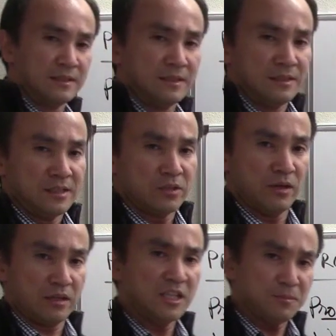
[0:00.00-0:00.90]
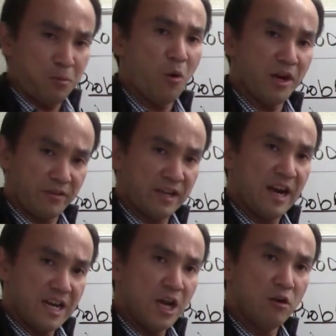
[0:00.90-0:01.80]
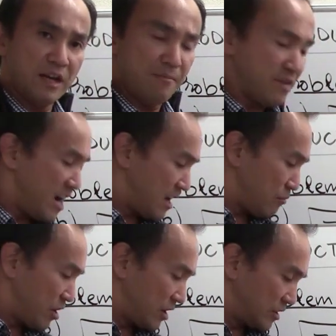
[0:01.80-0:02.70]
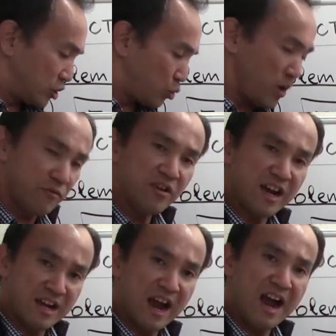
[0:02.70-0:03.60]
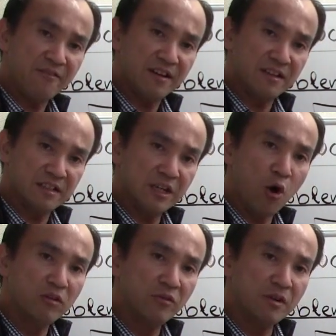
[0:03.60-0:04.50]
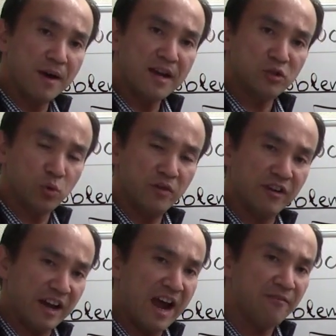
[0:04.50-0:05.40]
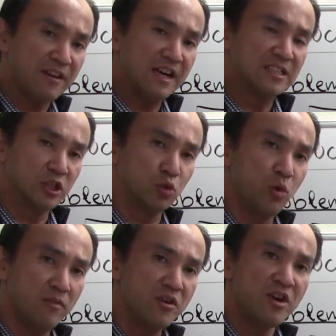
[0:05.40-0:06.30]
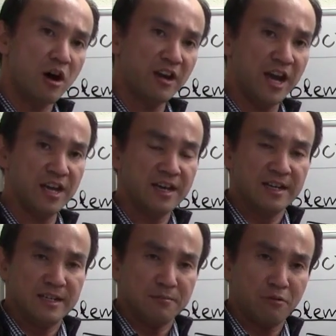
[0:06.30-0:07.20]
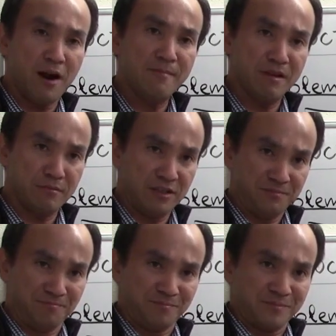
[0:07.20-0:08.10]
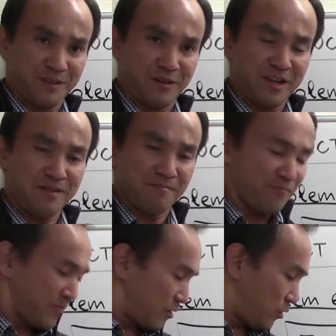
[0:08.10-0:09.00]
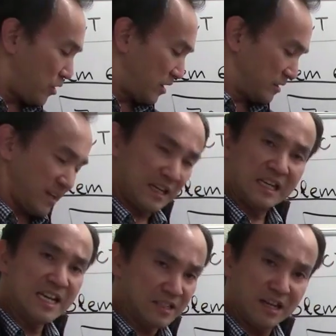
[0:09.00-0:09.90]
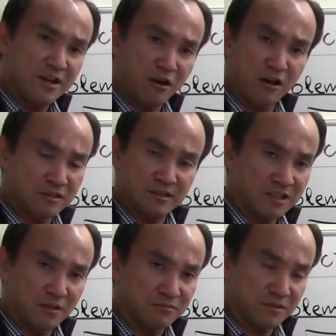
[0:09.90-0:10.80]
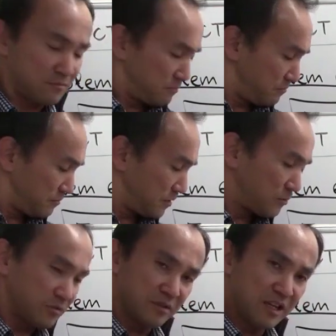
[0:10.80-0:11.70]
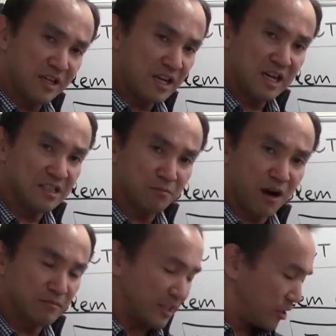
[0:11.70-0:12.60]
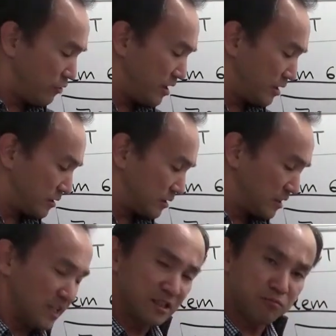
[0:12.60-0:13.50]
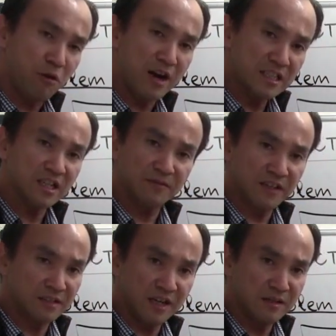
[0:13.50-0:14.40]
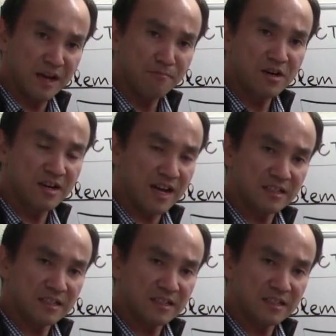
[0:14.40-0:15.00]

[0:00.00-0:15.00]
So at this point right here, I know that I'm done because the square root I have here, the only remaining square root I have here is a square root on a prime number, okay? Or at least later on, in other problems that it's a product of a number that